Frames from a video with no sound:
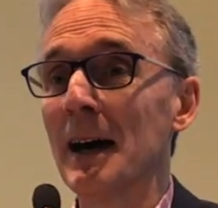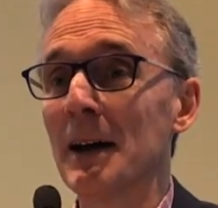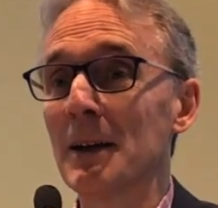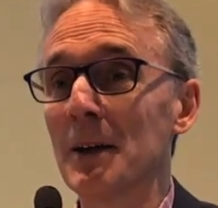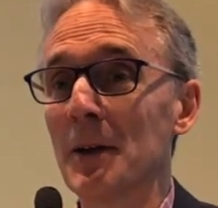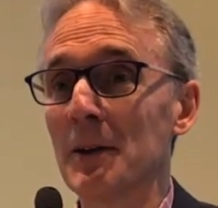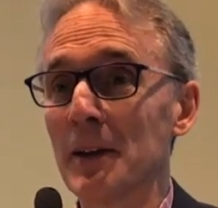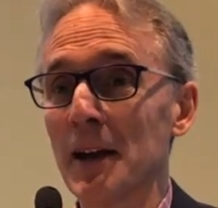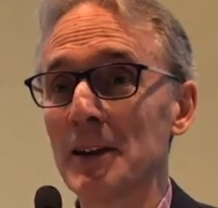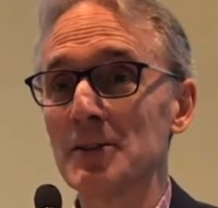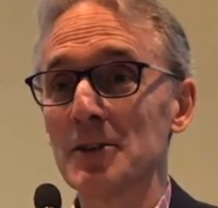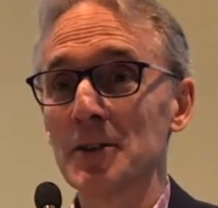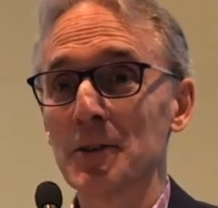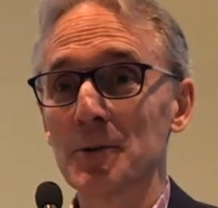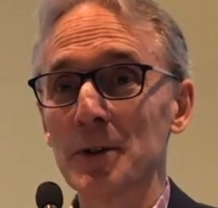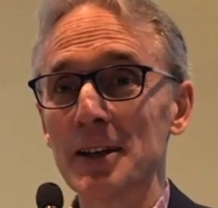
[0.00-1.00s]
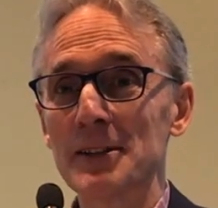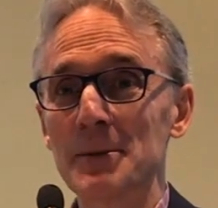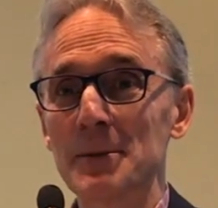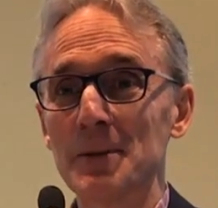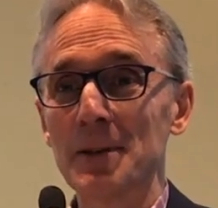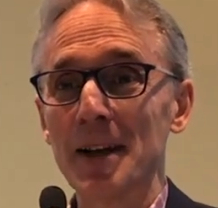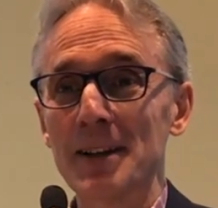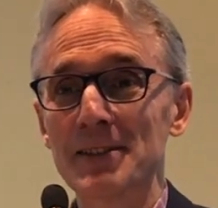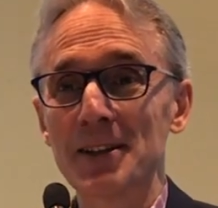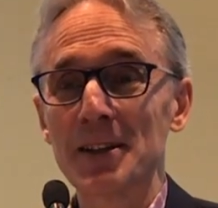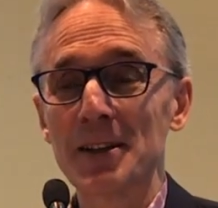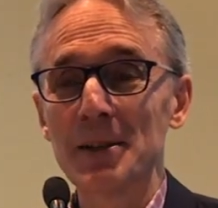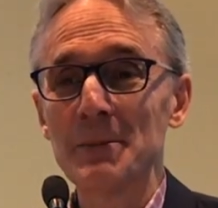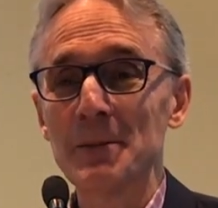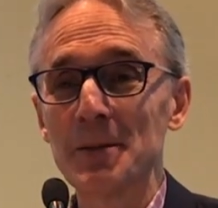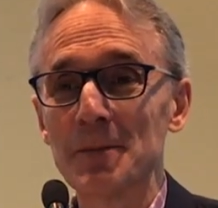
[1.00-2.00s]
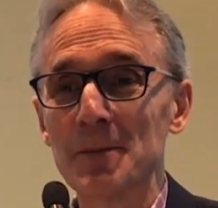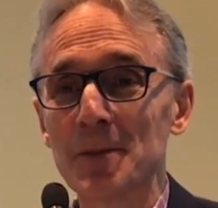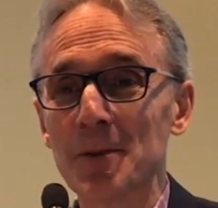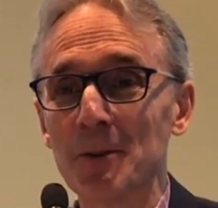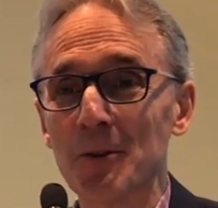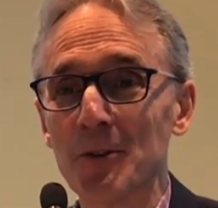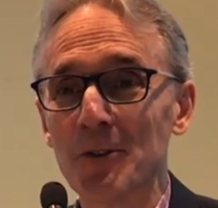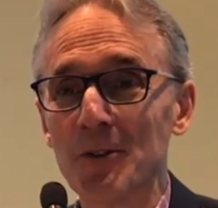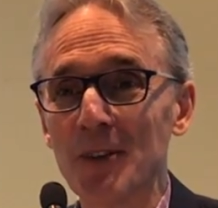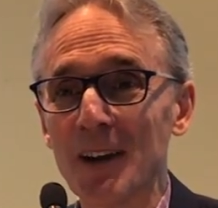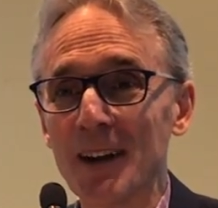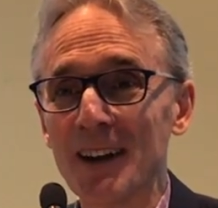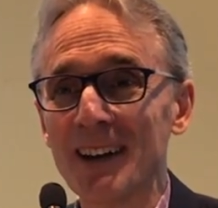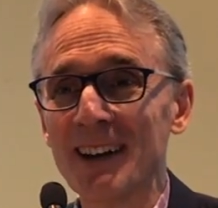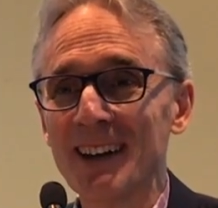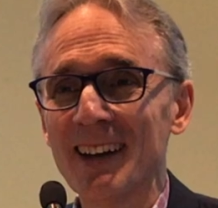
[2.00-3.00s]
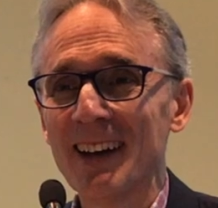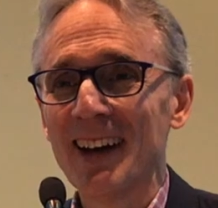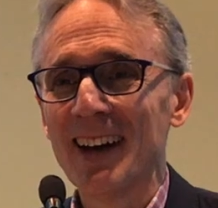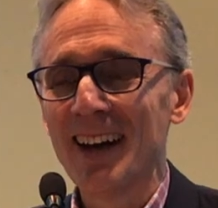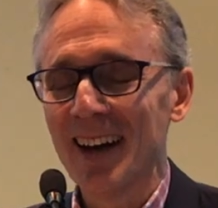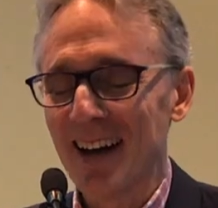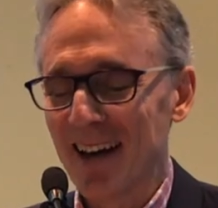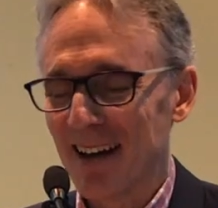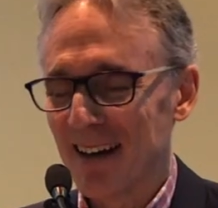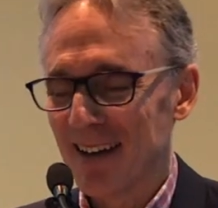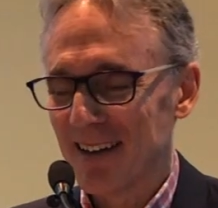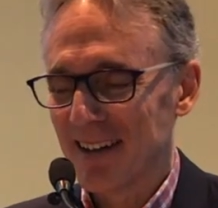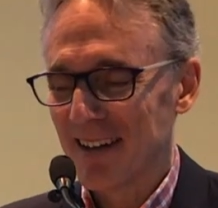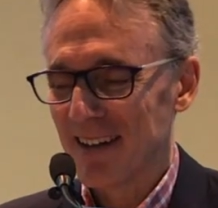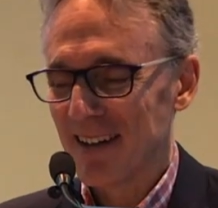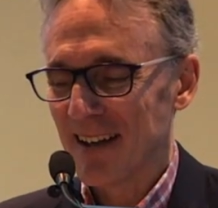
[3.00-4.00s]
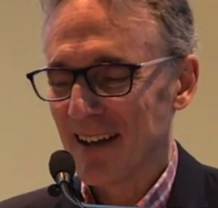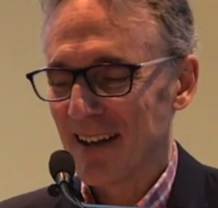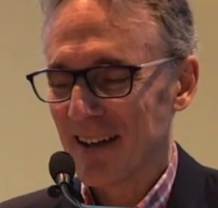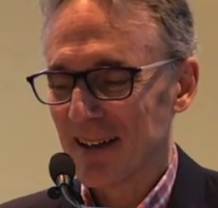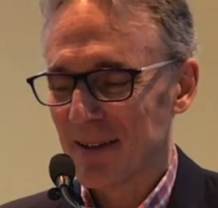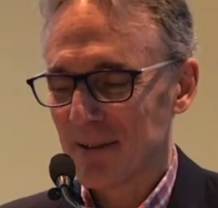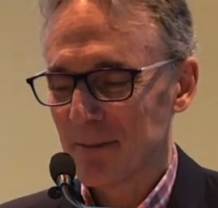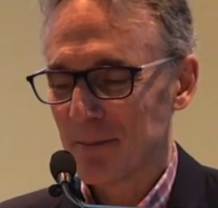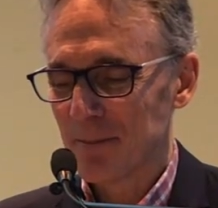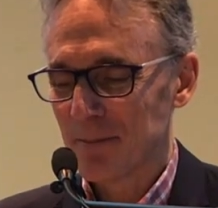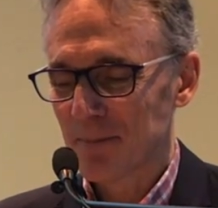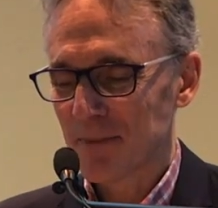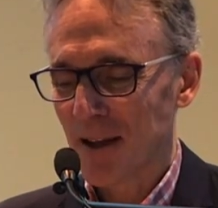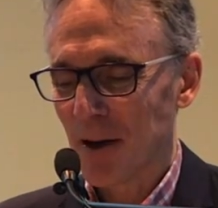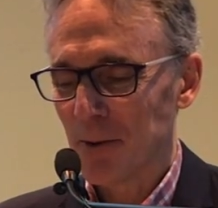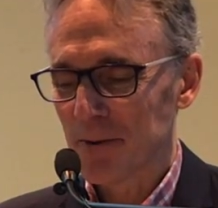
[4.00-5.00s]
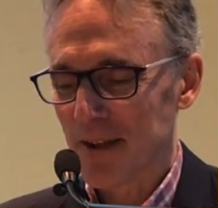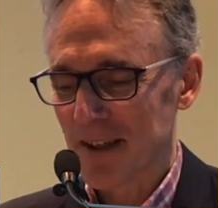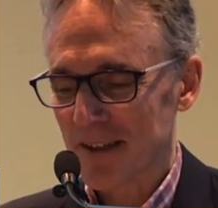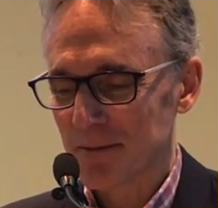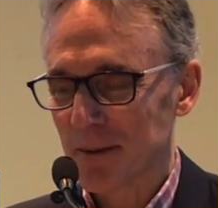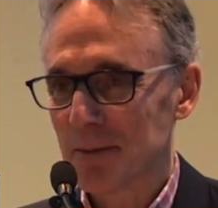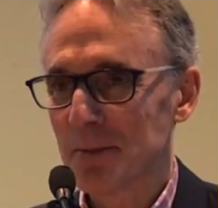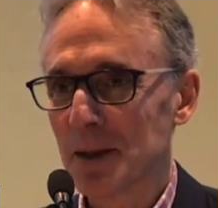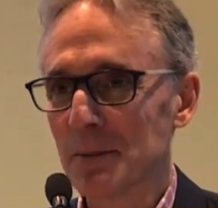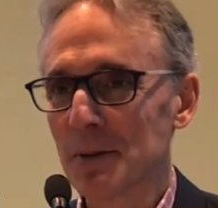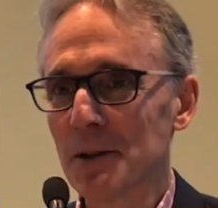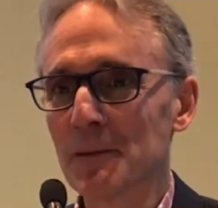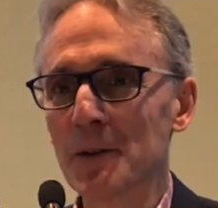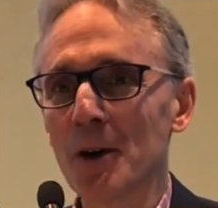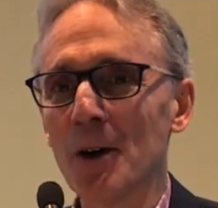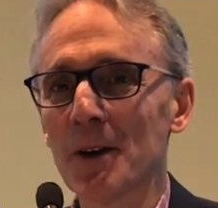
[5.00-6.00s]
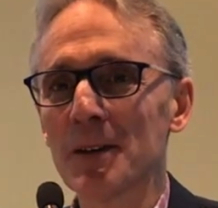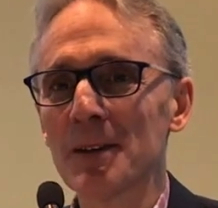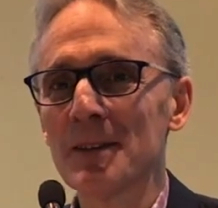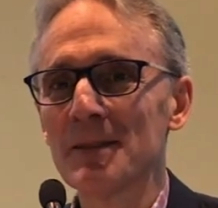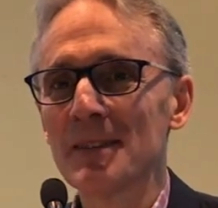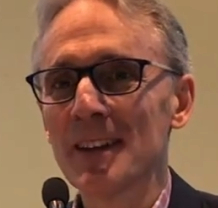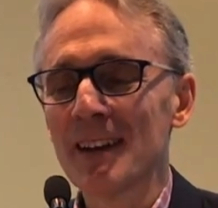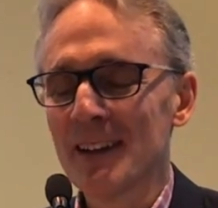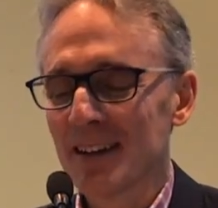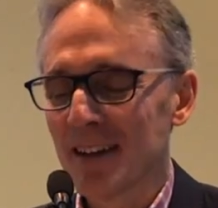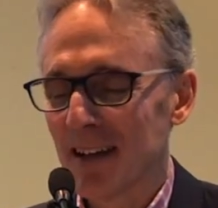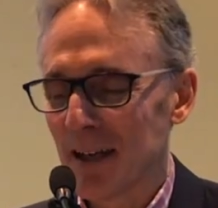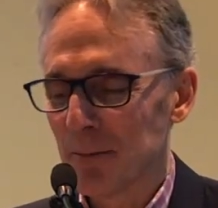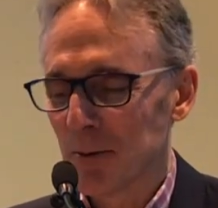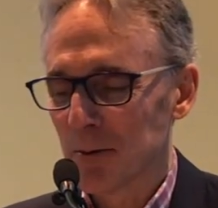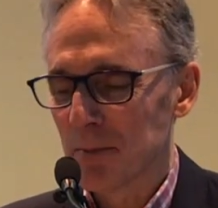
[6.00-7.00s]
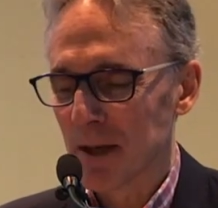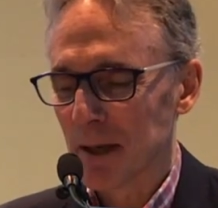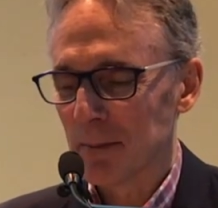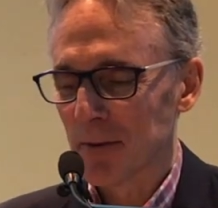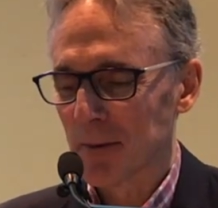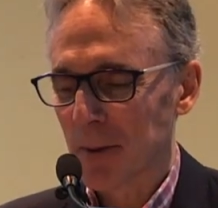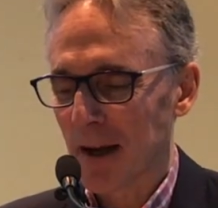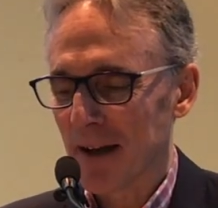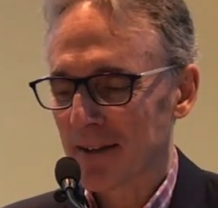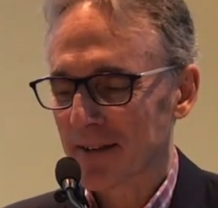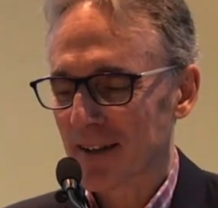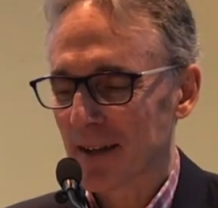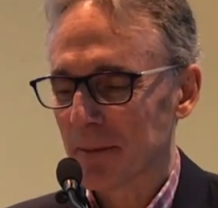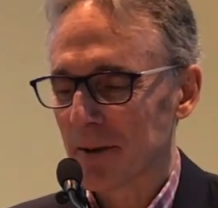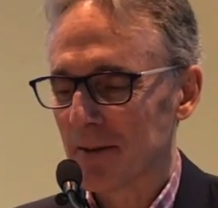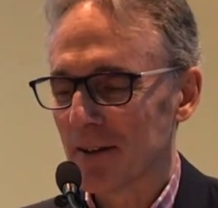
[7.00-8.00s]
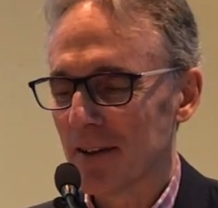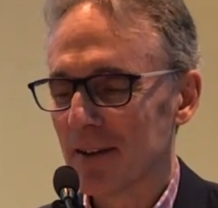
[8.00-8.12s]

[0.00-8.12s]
The ancient Greeks were asking them, and of course the Old Testament people of God, the Hebrew peoples were asking them.